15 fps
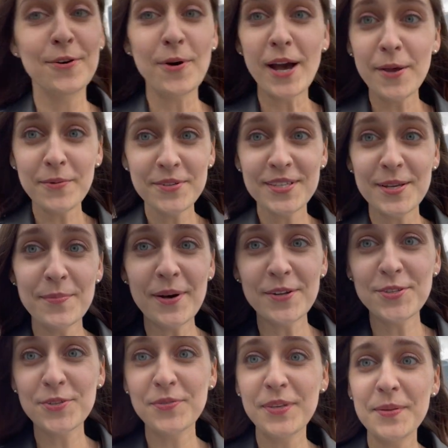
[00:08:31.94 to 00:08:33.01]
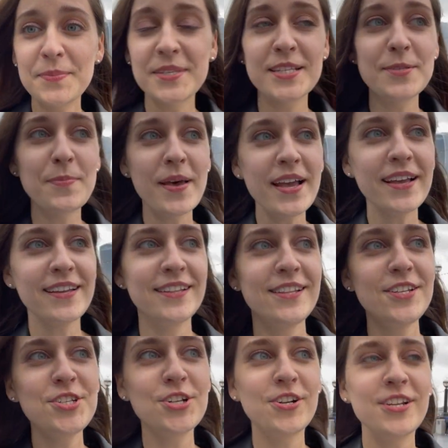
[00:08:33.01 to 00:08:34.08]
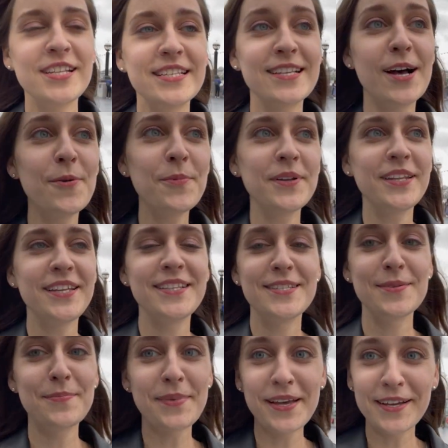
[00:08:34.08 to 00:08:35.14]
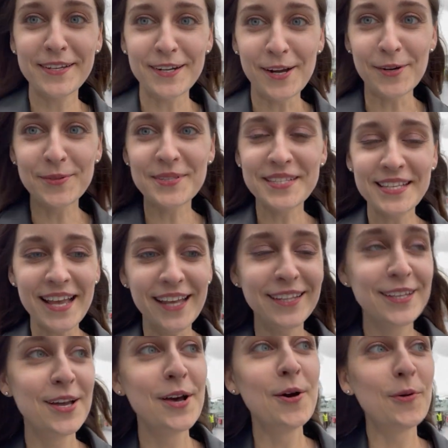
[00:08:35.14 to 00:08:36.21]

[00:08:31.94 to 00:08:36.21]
So I was about to film this bag, and literally someone in the background said,